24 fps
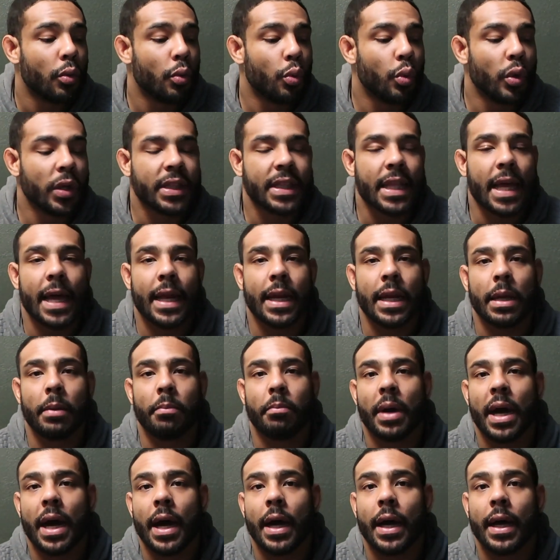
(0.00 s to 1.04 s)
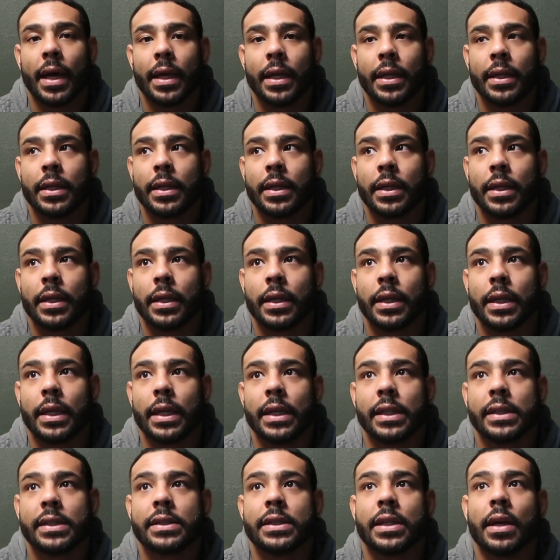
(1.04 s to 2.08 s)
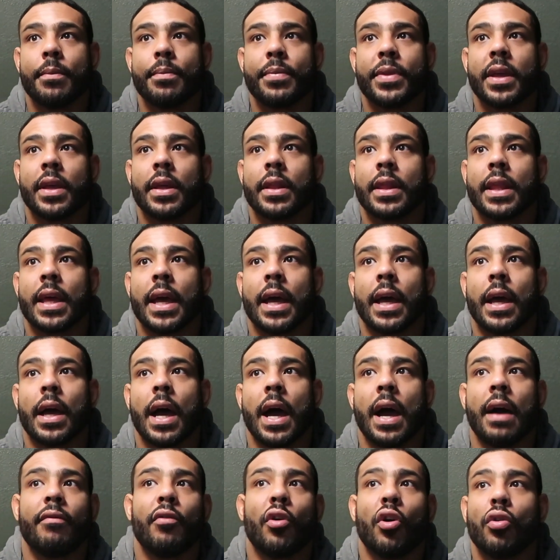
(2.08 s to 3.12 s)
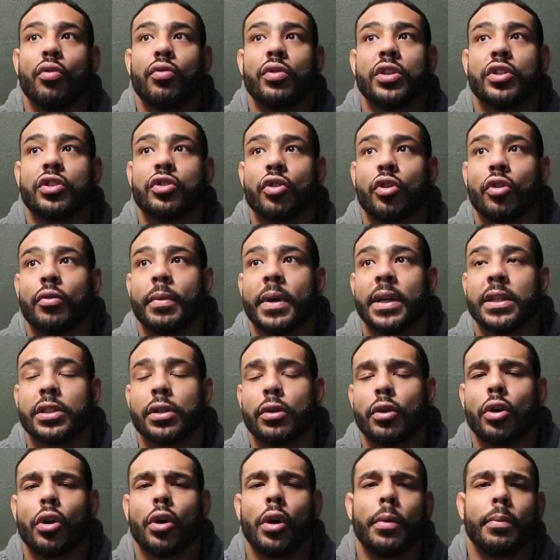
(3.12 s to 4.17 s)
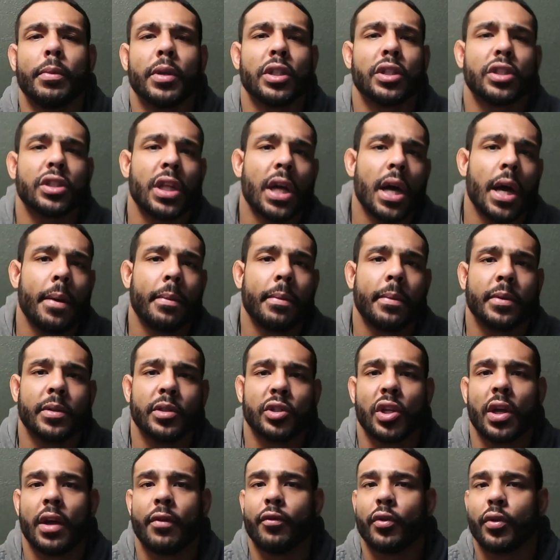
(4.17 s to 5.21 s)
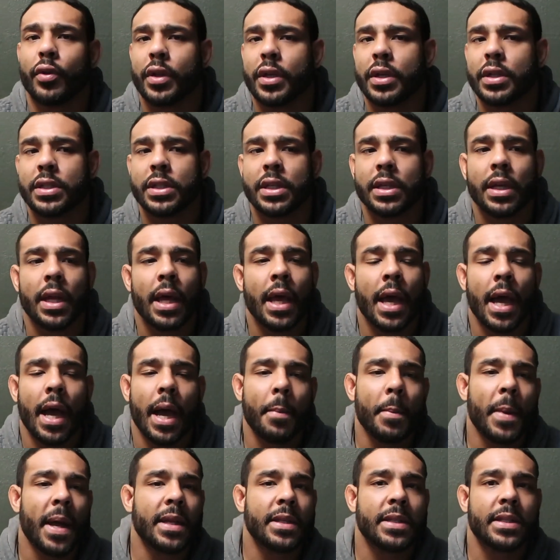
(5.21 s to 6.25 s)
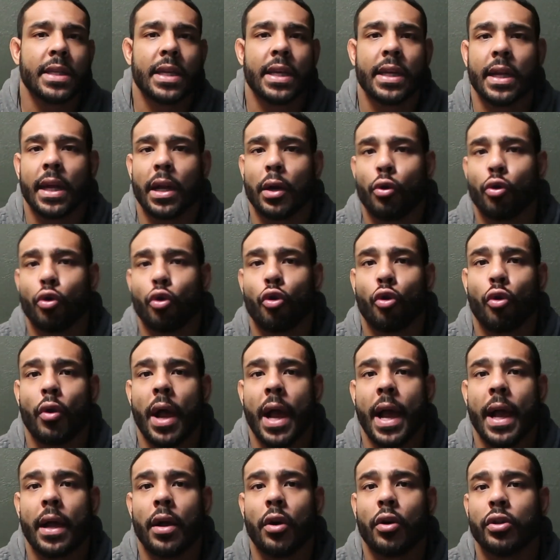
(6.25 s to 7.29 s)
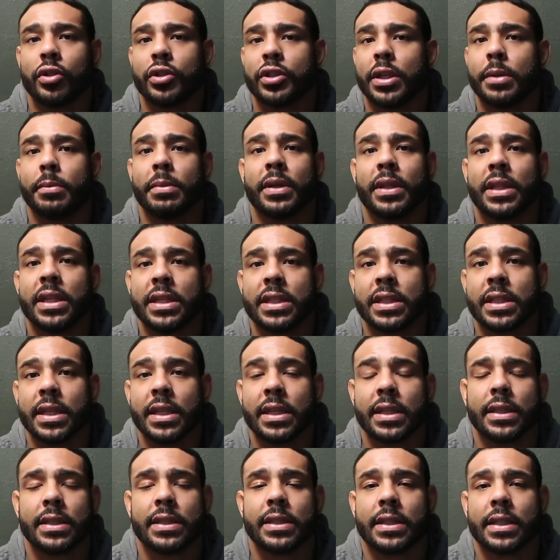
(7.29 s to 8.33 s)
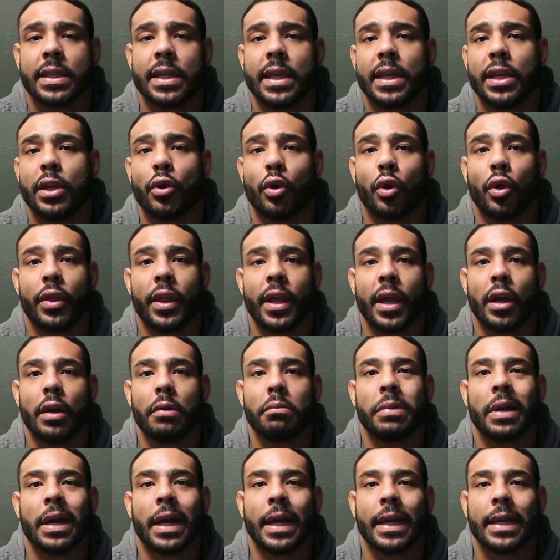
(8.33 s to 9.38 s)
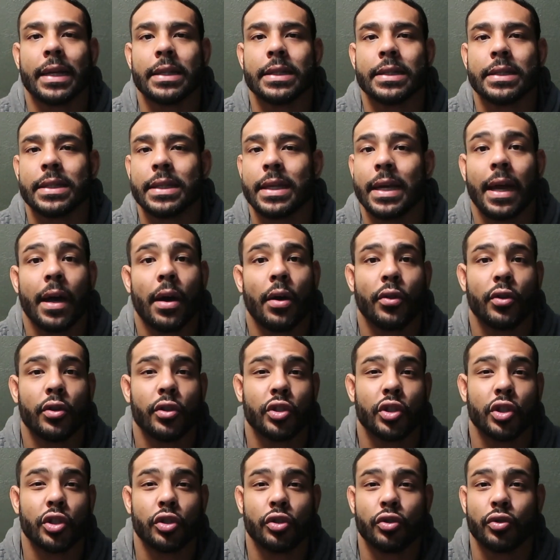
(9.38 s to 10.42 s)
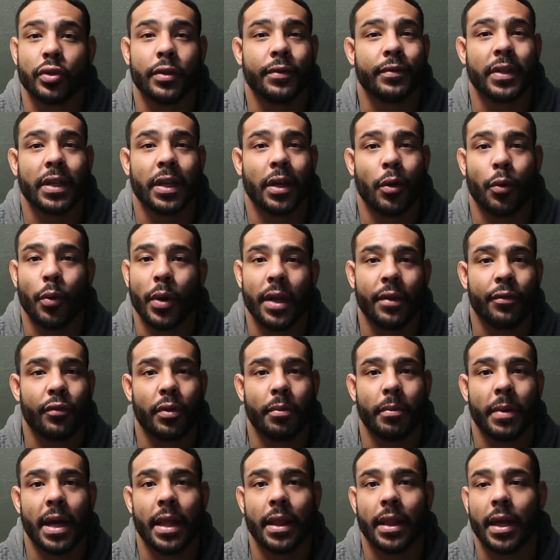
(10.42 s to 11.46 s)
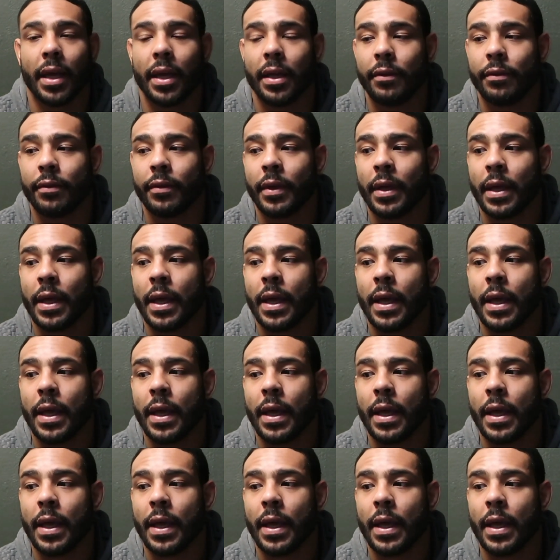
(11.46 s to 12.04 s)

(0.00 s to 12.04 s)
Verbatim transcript: with that in mind, it's something that I've always told myself, oh, I'm going to stop, I'm going to stop for this. And I'm not saying I don't crack on some of these things here or there, but I can see how they're just drifting away from my life.